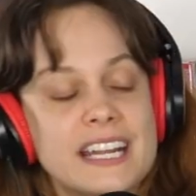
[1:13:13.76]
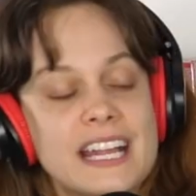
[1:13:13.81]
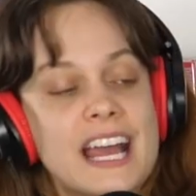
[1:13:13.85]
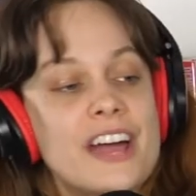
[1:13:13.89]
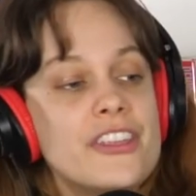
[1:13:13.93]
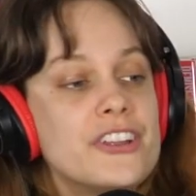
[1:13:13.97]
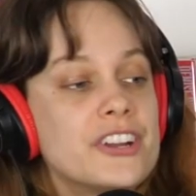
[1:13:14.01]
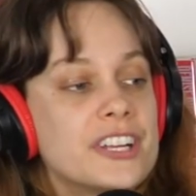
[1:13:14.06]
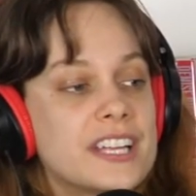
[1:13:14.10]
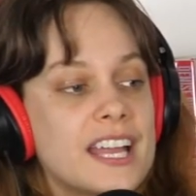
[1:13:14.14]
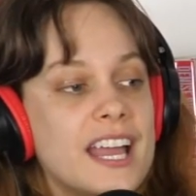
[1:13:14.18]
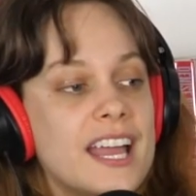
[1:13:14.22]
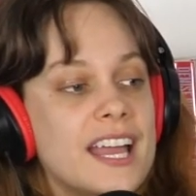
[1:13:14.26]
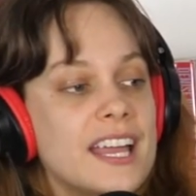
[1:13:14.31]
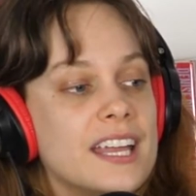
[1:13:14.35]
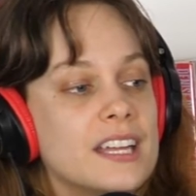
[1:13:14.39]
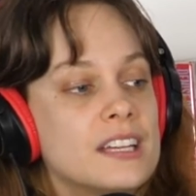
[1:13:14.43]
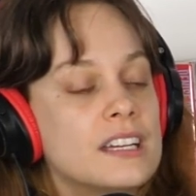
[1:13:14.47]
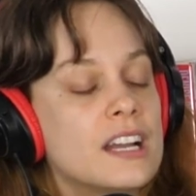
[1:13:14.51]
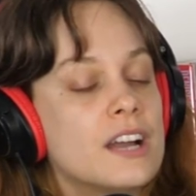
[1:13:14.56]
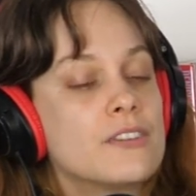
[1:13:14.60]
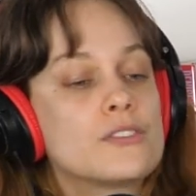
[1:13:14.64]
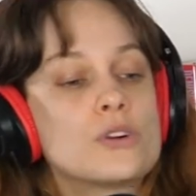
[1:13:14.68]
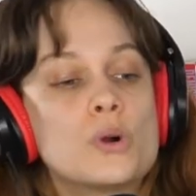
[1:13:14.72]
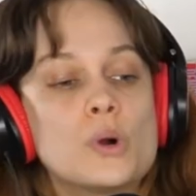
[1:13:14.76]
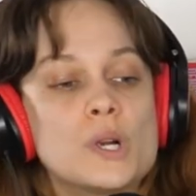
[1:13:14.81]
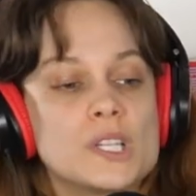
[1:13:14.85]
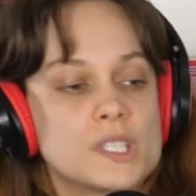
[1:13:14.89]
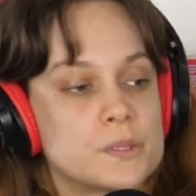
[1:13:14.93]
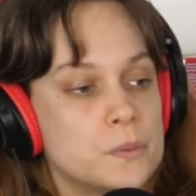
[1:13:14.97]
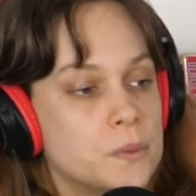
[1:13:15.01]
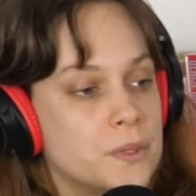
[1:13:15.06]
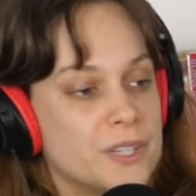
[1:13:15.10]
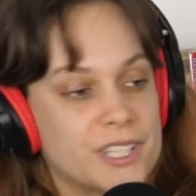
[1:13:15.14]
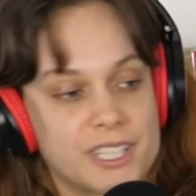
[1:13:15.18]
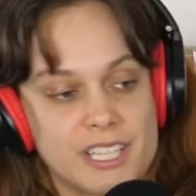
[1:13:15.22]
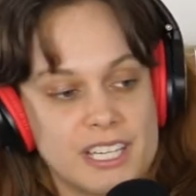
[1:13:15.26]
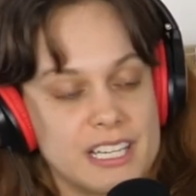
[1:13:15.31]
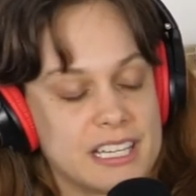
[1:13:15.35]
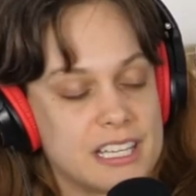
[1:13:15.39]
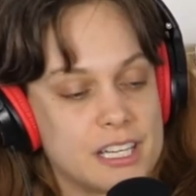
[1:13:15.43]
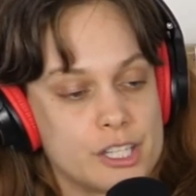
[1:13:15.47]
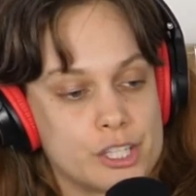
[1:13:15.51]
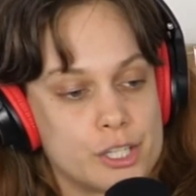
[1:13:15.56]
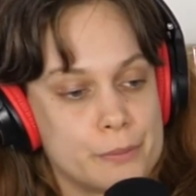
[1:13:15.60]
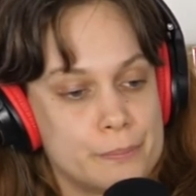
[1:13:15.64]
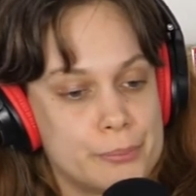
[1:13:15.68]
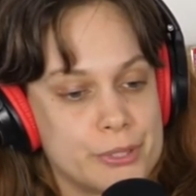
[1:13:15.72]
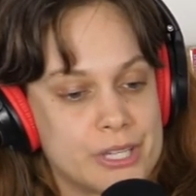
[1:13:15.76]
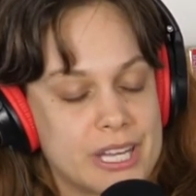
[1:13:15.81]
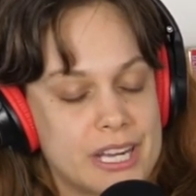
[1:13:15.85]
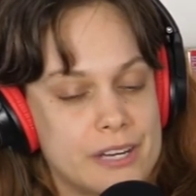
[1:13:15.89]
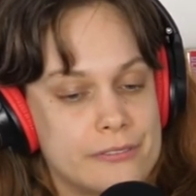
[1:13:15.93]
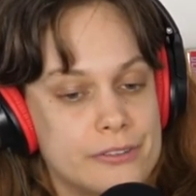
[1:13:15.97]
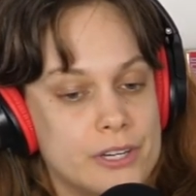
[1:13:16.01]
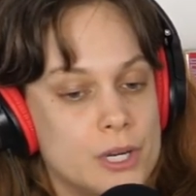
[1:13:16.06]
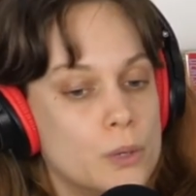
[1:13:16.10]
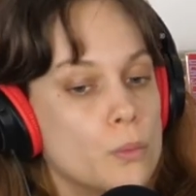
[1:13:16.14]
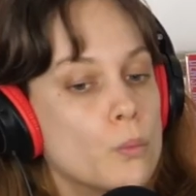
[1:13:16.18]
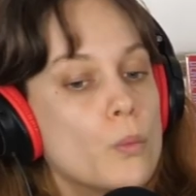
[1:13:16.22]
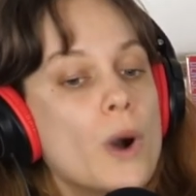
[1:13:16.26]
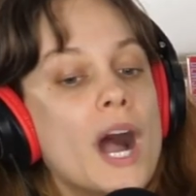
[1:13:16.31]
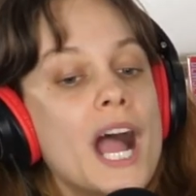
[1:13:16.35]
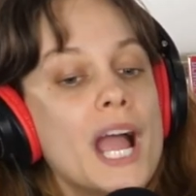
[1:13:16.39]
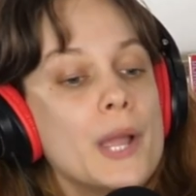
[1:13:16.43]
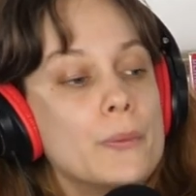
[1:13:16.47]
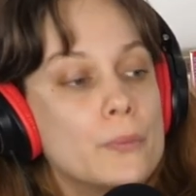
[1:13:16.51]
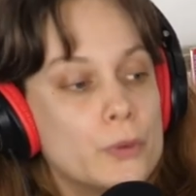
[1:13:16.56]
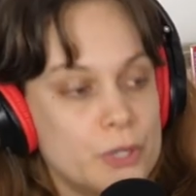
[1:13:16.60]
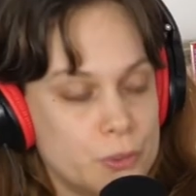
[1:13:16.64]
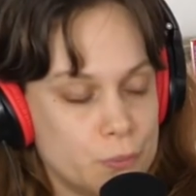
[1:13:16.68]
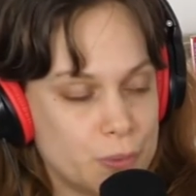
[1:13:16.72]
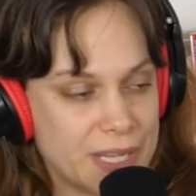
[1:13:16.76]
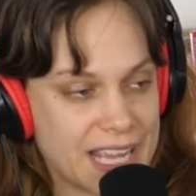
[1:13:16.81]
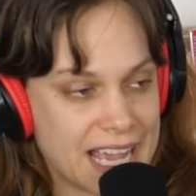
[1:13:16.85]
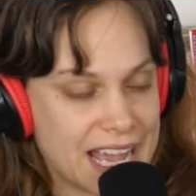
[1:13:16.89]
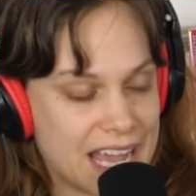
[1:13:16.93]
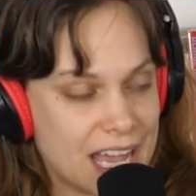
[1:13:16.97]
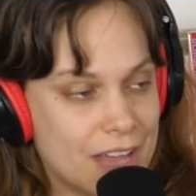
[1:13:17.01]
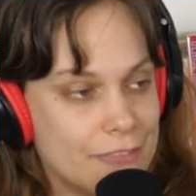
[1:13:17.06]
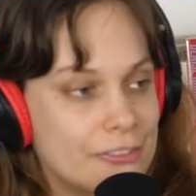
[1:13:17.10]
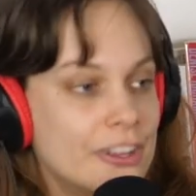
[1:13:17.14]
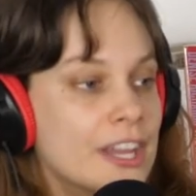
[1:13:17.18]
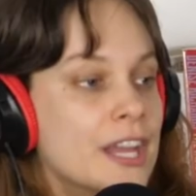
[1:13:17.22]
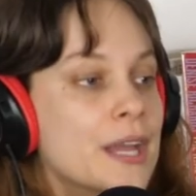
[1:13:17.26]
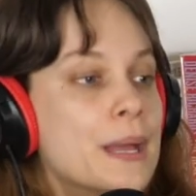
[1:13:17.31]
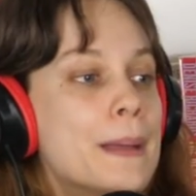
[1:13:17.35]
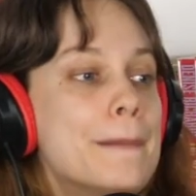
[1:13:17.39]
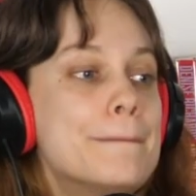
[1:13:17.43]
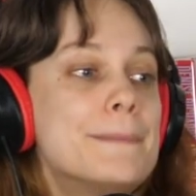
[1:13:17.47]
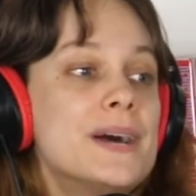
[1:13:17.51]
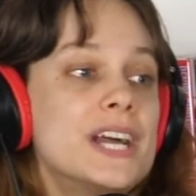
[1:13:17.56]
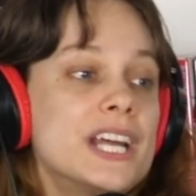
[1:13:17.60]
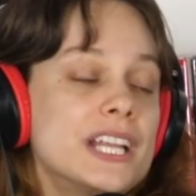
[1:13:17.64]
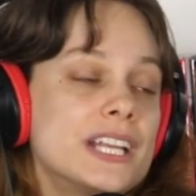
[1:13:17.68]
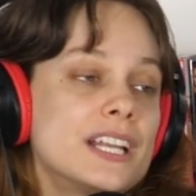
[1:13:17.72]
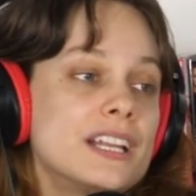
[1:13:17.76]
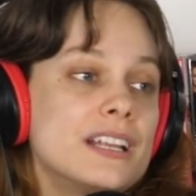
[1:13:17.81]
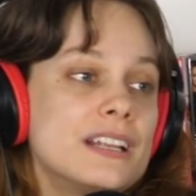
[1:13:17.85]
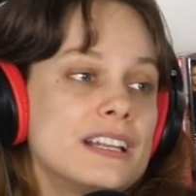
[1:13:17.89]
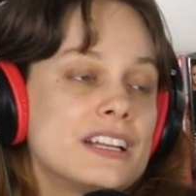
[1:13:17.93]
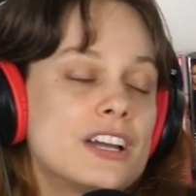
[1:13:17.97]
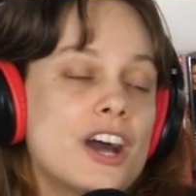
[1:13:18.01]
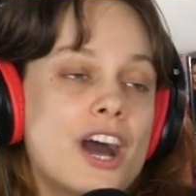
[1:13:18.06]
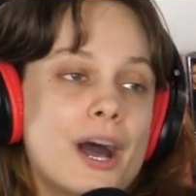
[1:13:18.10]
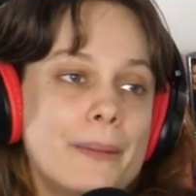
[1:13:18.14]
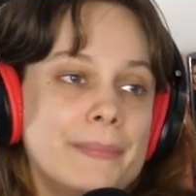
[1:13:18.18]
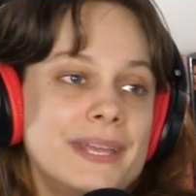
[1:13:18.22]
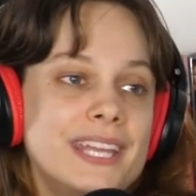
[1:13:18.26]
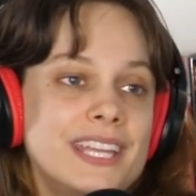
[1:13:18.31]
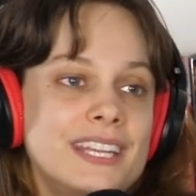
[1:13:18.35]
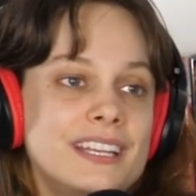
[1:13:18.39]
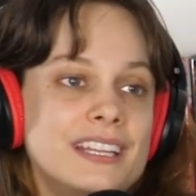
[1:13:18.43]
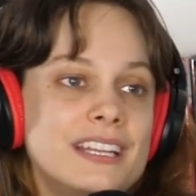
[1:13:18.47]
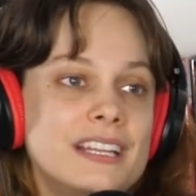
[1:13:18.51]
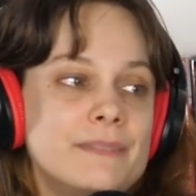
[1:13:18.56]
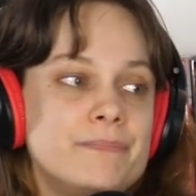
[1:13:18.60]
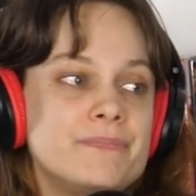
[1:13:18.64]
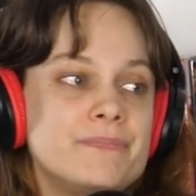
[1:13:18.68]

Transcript: All right, Heather Gay, of course we weren't going to get a good book out of her. Why would we have? But Common,